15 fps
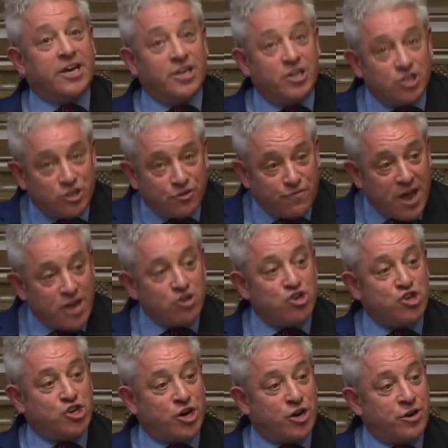
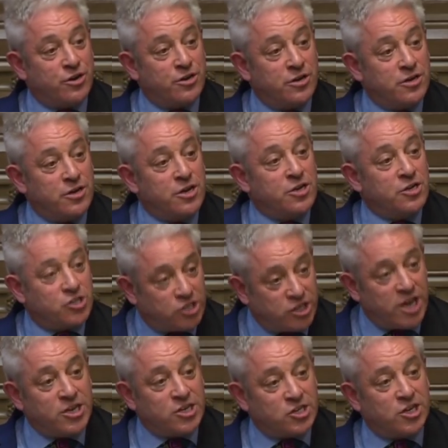intervention
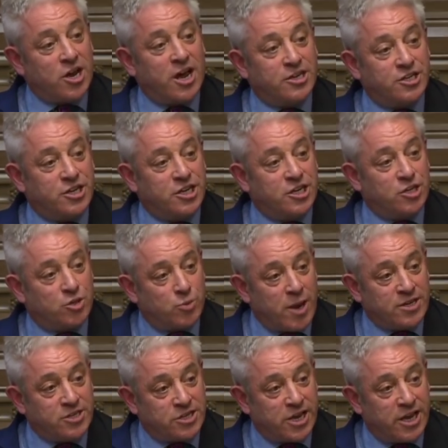since
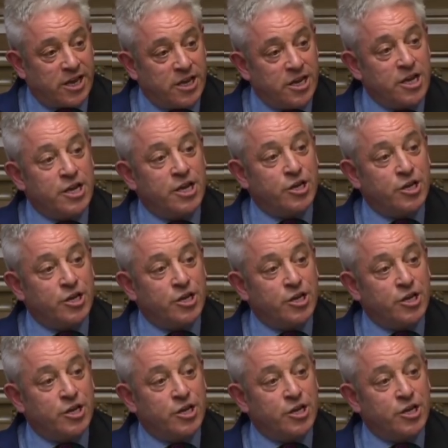1920